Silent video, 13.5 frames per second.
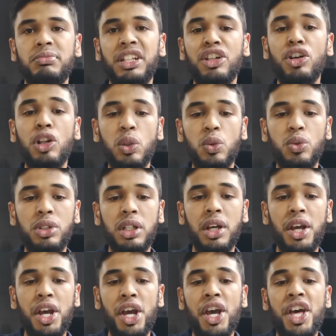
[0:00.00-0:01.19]
include
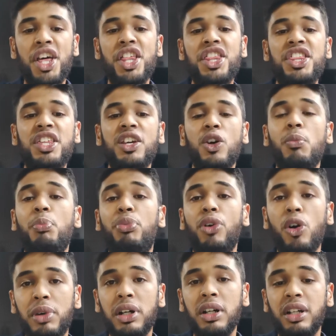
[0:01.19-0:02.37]

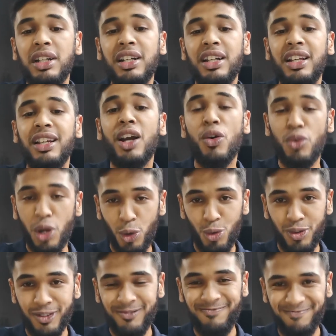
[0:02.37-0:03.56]
Theobroma
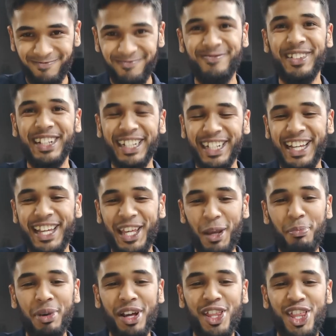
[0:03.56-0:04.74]
cocoa.
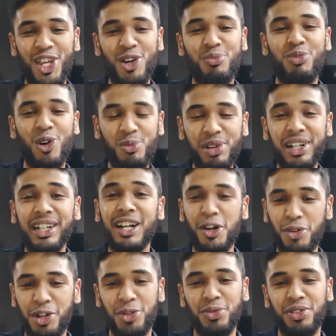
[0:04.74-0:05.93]
Yep, Theobroma
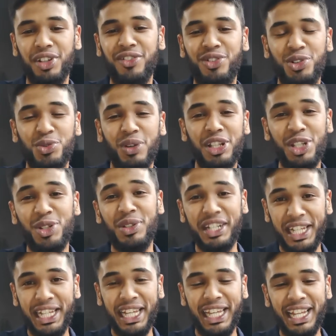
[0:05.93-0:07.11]
cocoa. If you wanted to hear
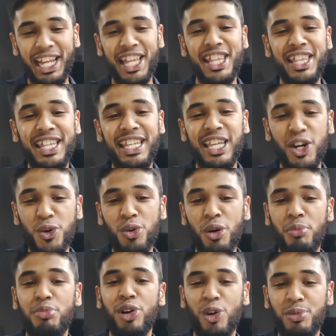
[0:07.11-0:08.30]
that again,
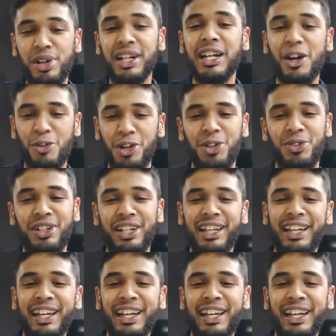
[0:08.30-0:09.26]
Theobroma cocoa.